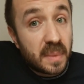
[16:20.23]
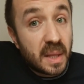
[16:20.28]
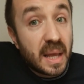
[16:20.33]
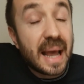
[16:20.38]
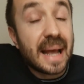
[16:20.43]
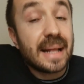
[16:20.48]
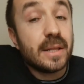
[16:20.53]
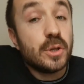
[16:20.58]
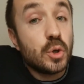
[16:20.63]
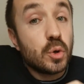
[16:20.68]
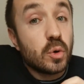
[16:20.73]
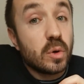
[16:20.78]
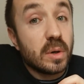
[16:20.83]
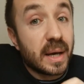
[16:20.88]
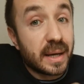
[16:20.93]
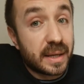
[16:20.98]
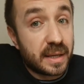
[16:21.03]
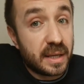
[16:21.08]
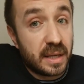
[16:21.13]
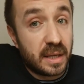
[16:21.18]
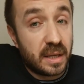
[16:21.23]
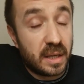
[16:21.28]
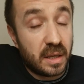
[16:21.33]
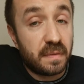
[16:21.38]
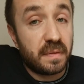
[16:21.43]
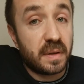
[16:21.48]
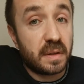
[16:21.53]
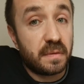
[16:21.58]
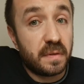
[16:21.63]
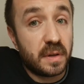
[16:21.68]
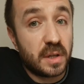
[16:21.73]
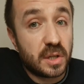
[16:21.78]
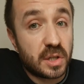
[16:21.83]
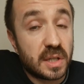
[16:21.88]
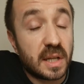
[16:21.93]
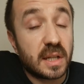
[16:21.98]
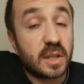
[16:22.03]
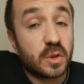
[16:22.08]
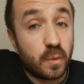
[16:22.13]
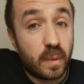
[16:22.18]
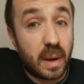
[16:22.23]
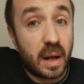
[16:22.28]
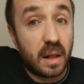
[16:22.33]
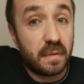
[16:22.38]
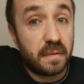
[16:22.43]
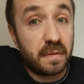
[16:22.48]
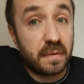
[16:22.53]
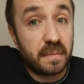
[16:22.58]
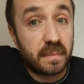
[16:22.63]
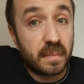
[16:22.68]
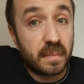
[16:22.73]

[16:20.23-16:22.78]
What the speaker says: and you're lucky if it finishes at 12.